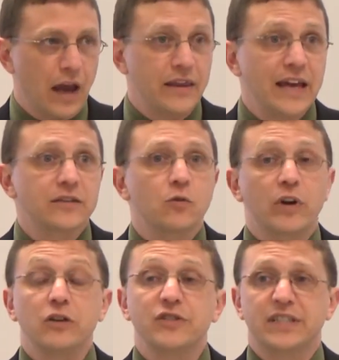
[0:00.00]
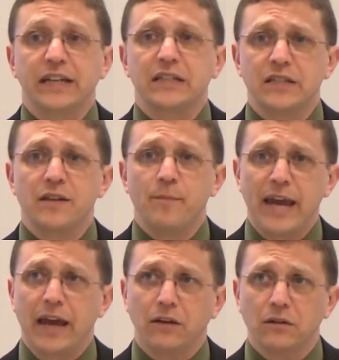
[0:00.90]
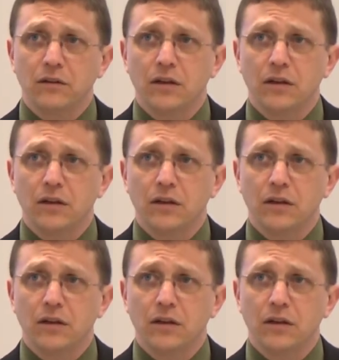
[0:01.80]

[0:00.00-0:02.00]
And that's the way you stick it to the man.